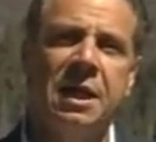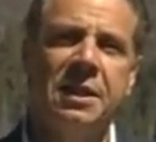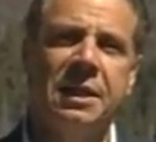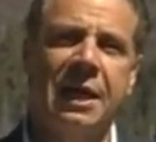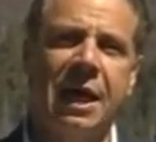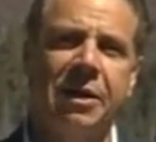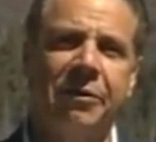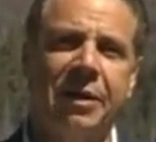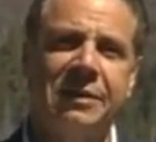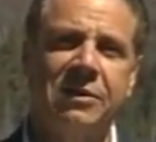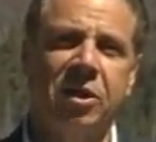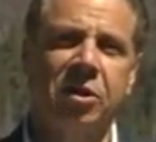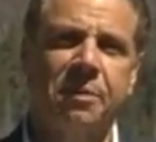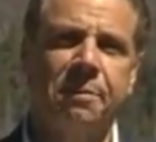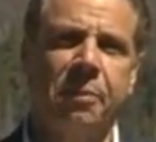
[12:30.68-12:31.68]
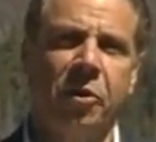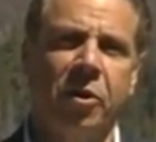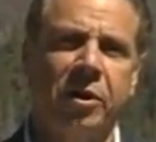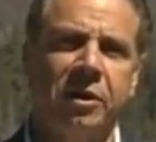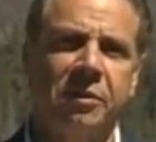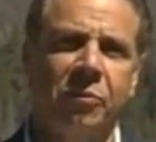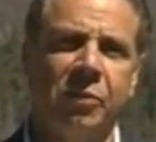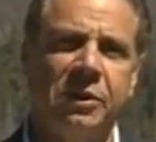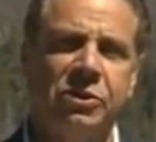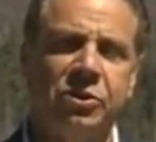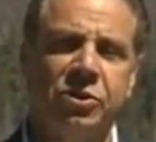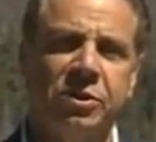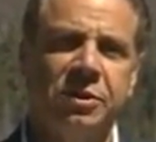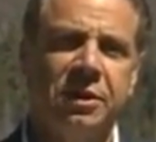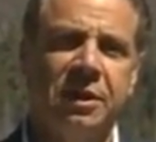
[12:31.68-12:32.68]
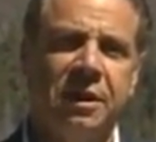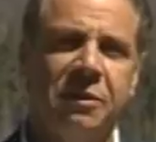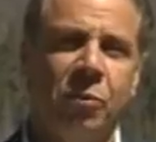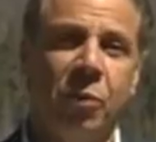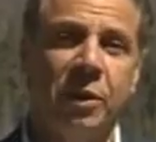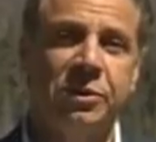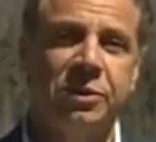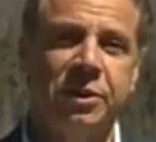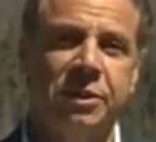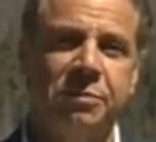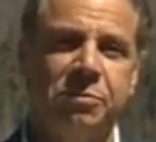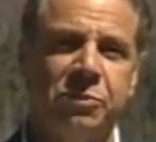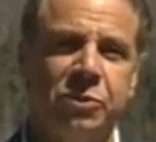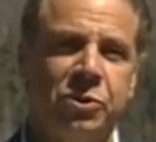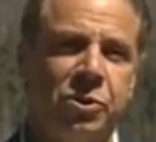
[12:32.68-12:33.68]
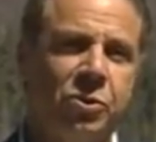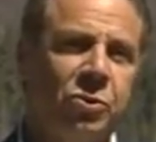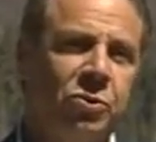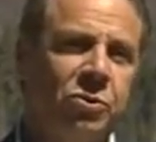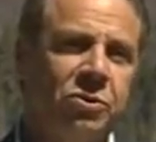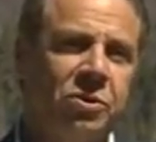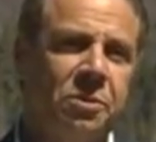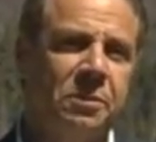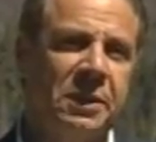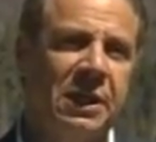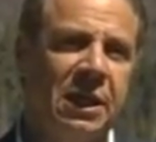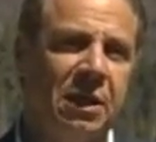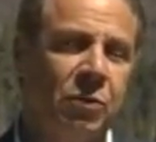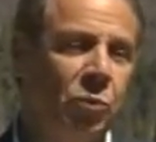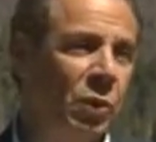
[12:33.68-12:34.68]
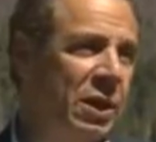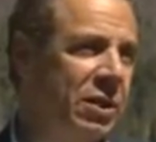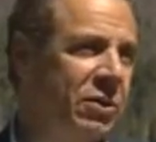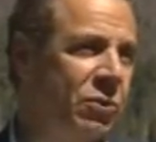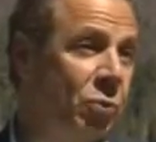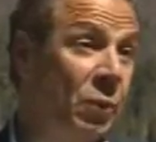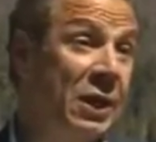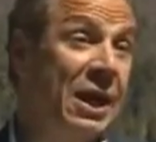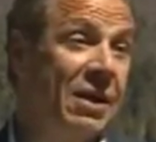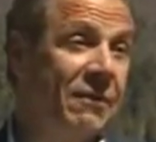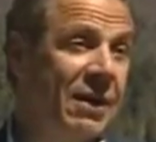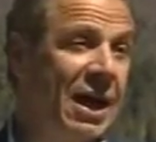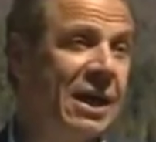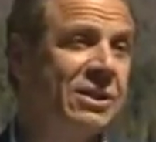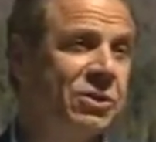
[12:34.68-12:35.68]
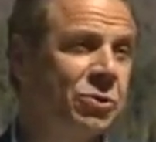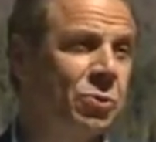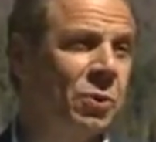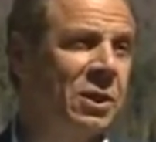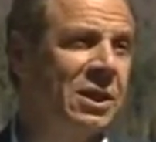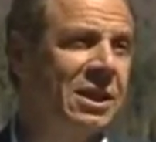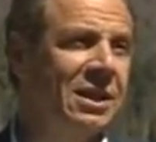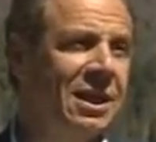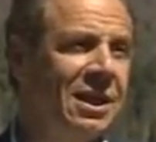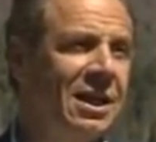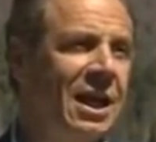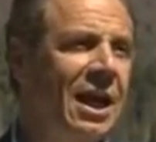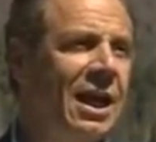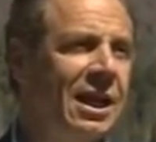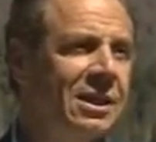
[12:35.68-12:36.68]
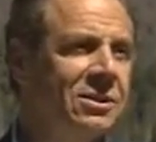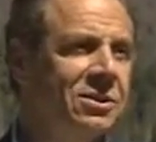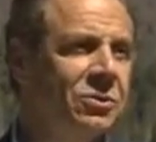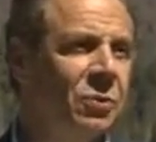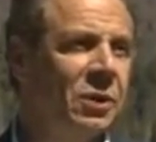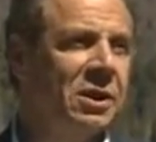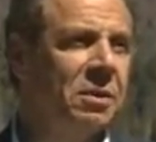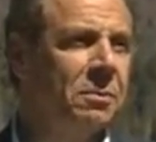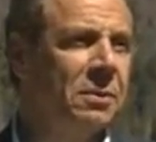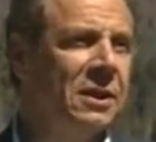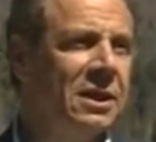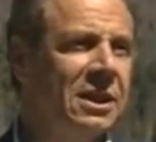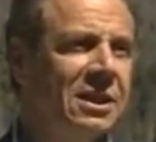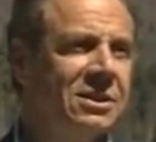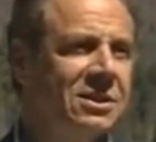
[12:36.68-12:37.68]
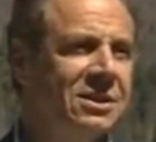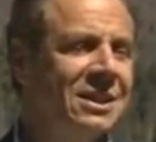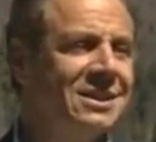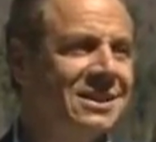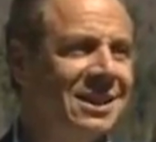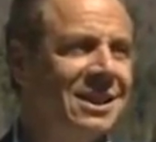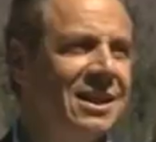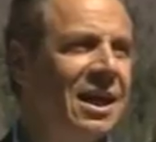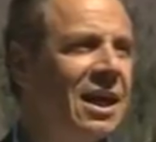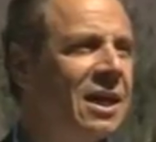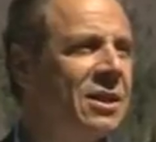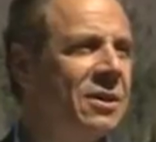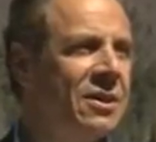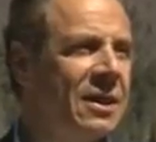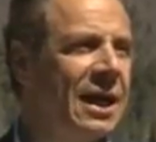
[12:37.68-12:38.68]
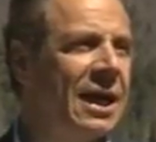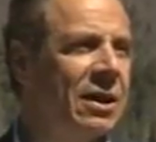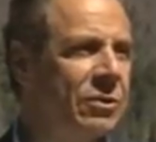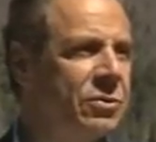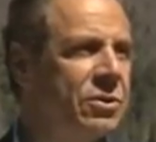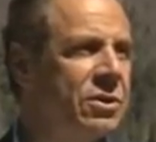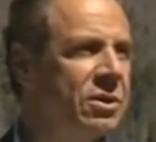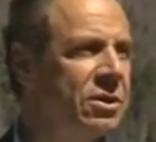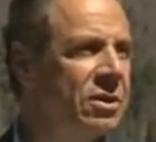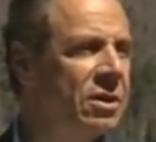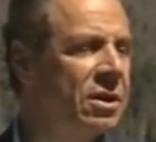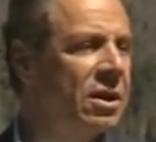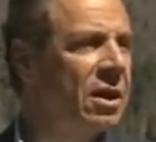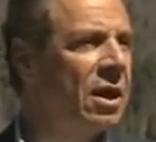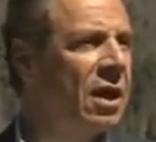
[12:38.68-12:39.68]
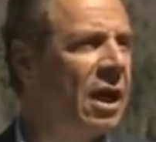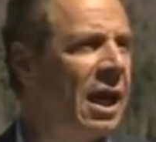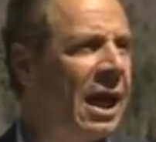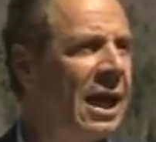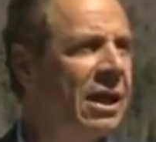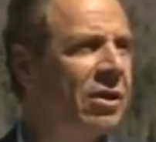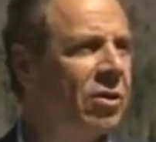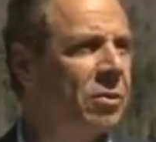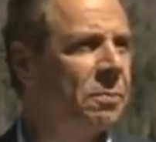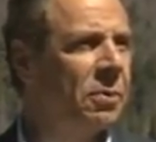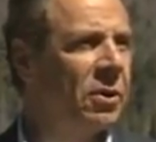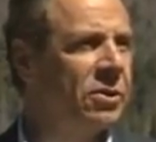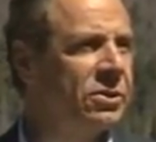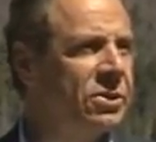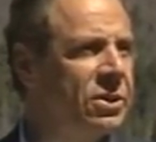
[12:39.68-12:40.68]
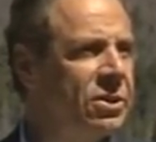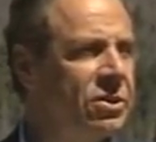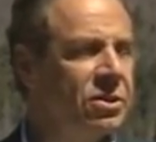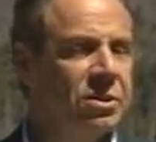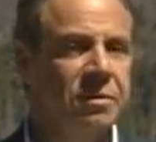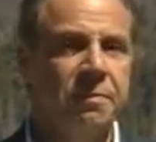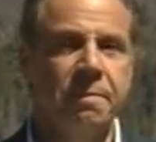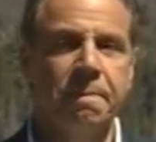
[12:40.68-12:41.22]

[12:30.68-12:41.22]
The Adirondack Park, which was a jewel to begin with, we have actually enhanced. We're completing a 69,000-acre purchase